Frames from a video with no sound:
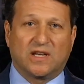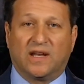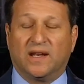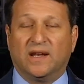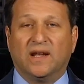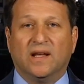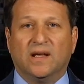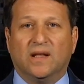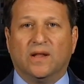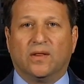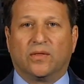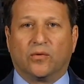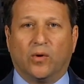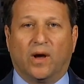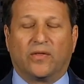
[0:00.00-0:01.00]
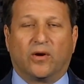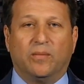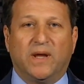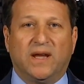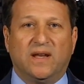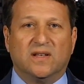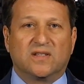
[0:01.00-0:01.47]
and through other
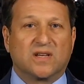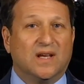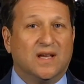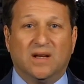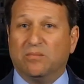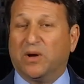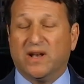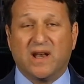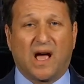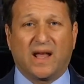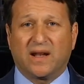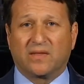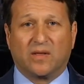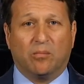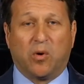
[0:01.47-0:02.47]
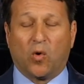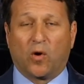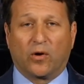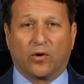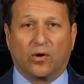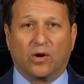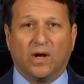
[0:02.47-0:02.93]
means, but not at the
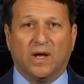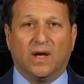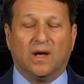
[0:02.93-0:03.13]
border.